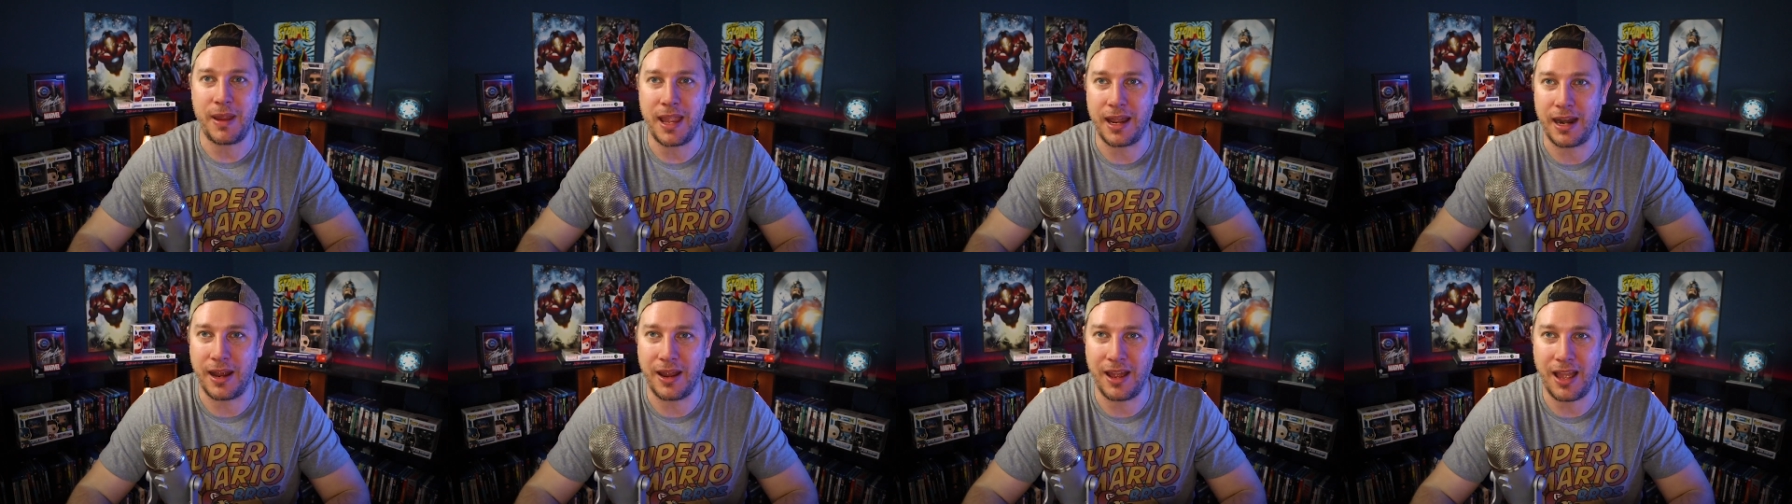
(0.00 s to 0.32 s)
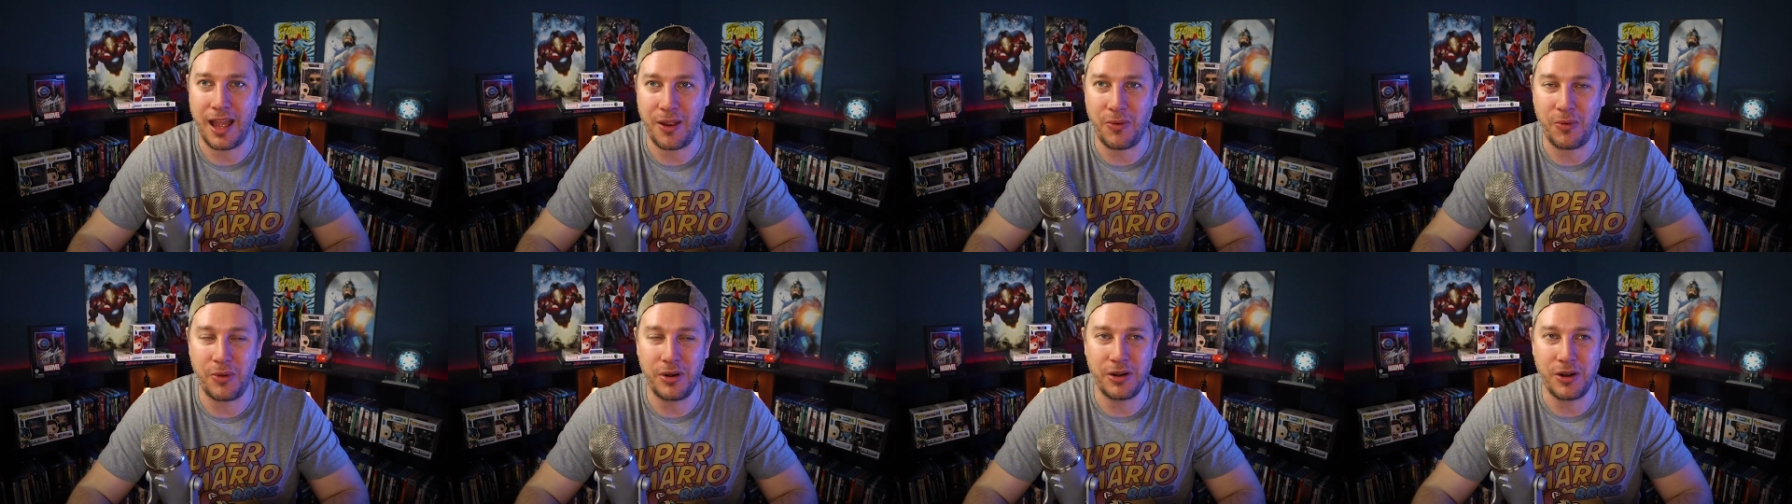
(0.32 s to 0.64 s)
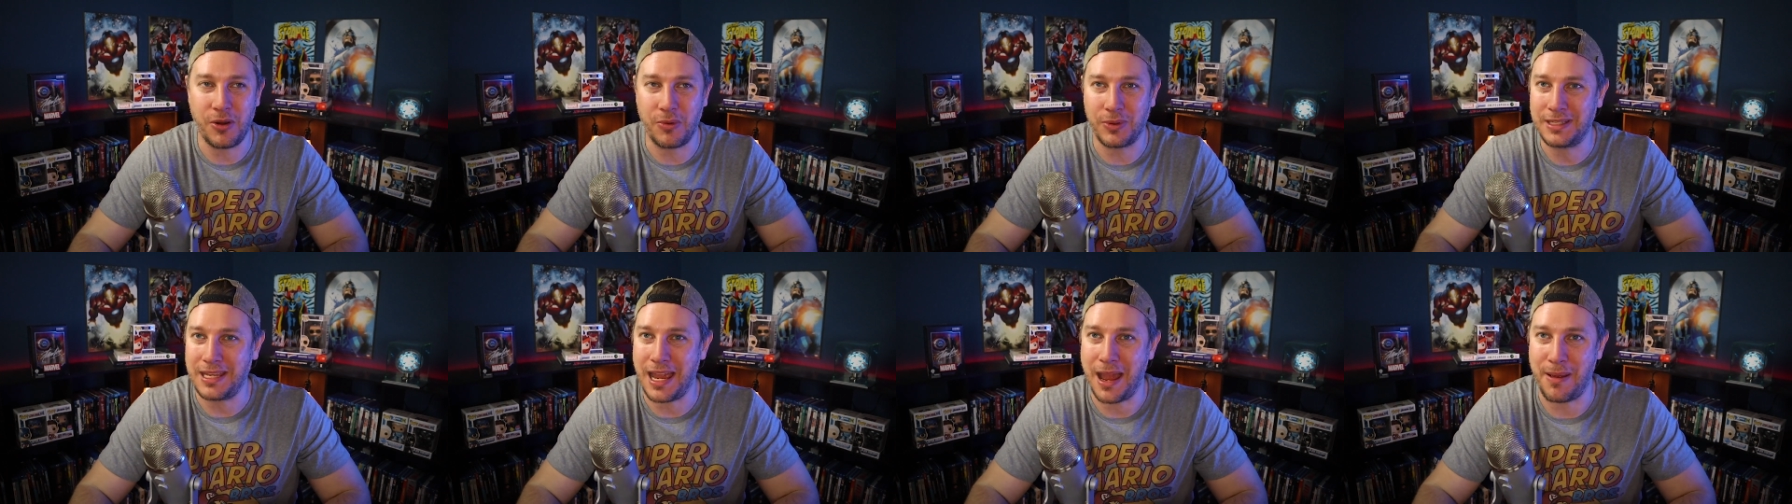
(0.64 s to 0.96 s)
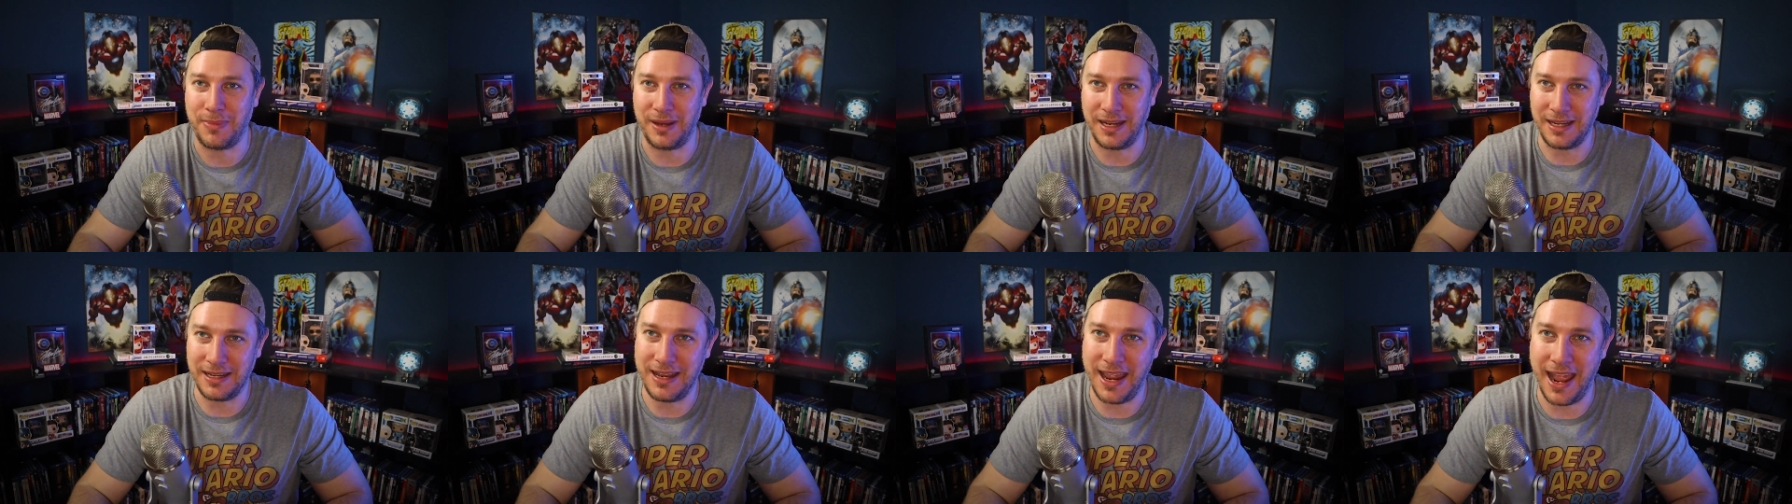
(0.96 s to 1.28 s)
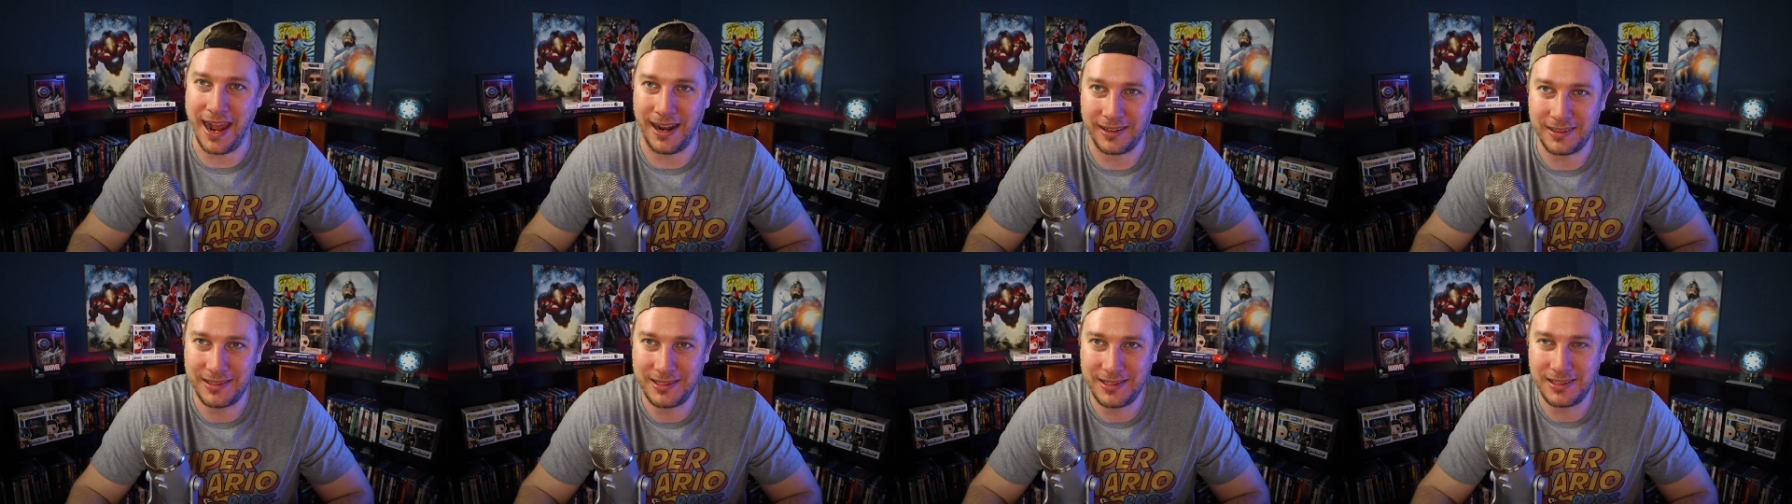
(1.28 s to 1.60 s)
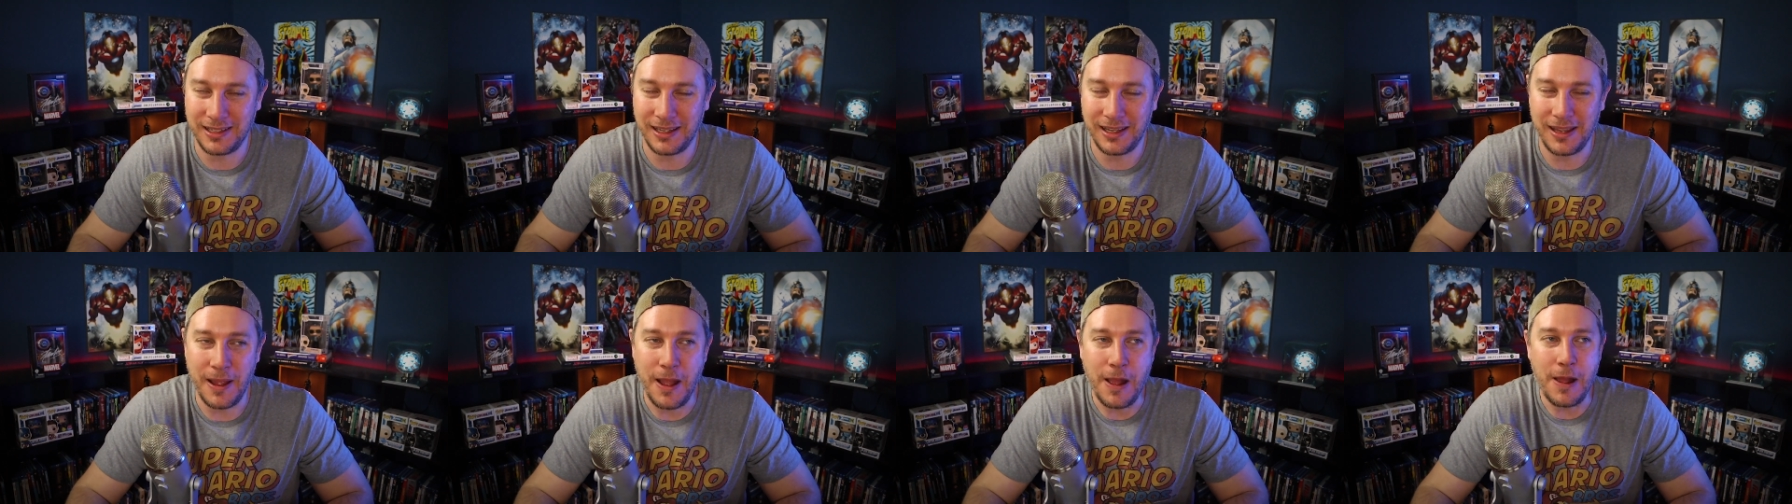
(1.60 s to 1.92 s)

man, I, I want to know what's happening next.